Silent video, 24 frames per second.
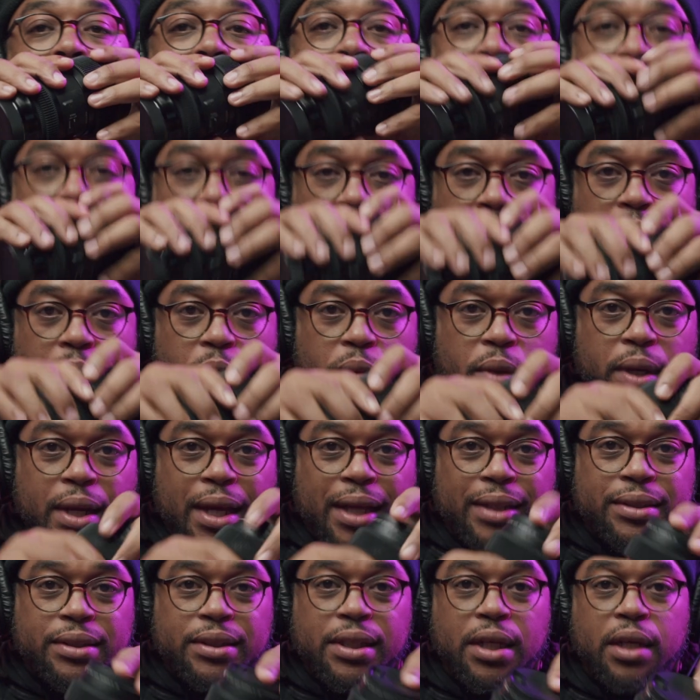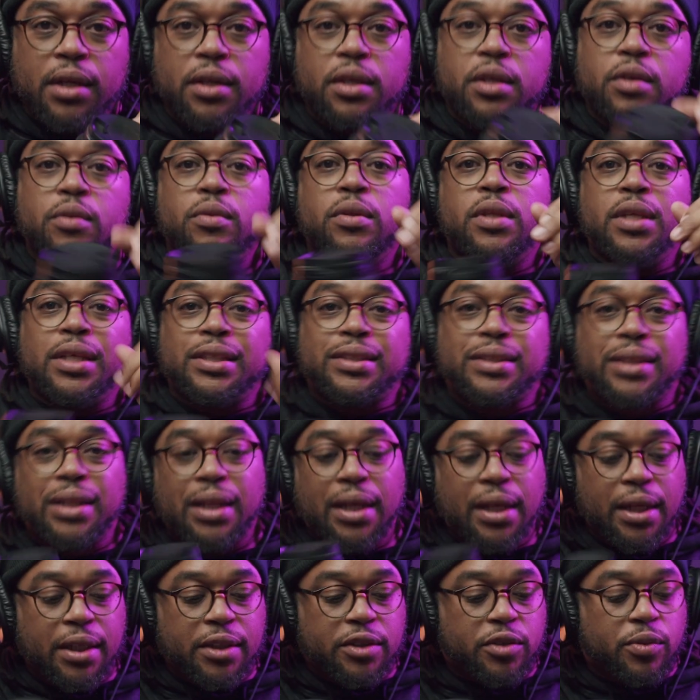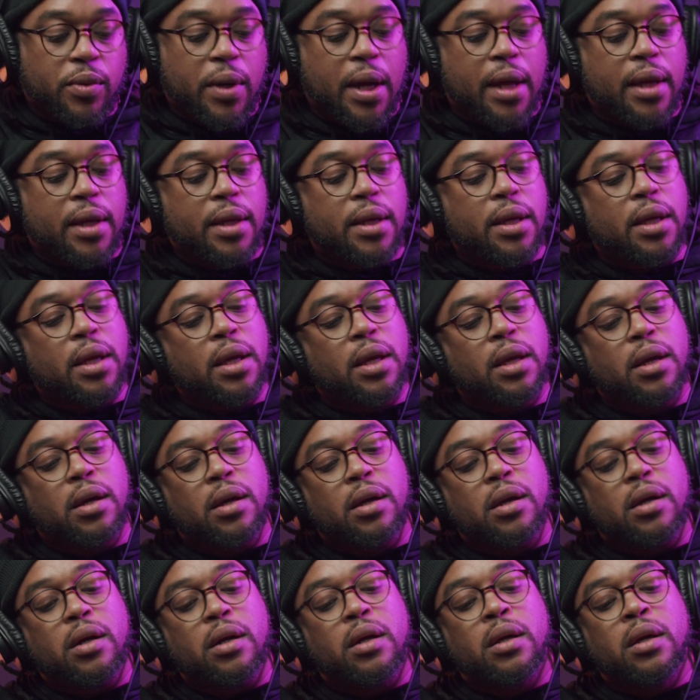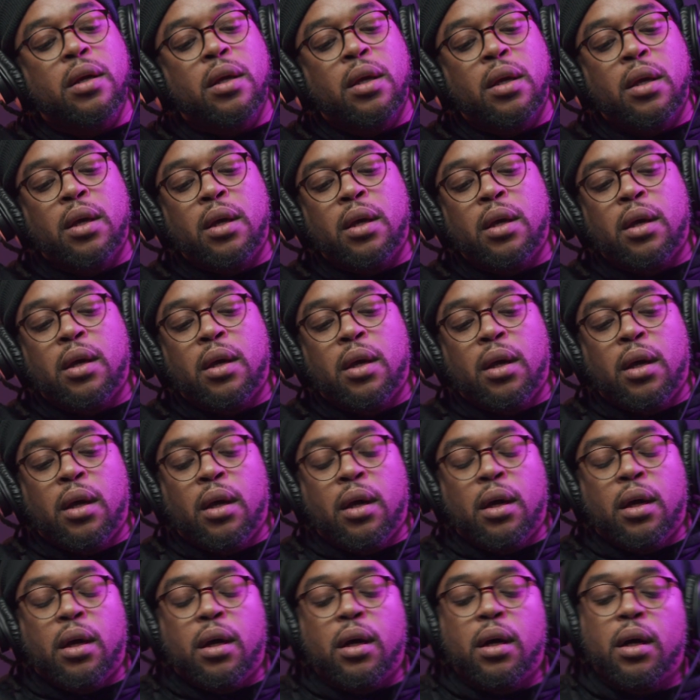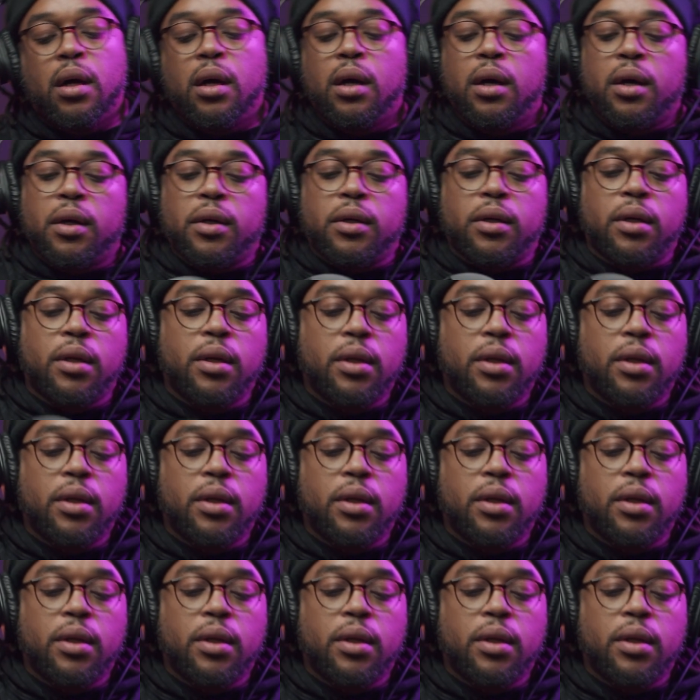man, when I tell you this lens right here, oh,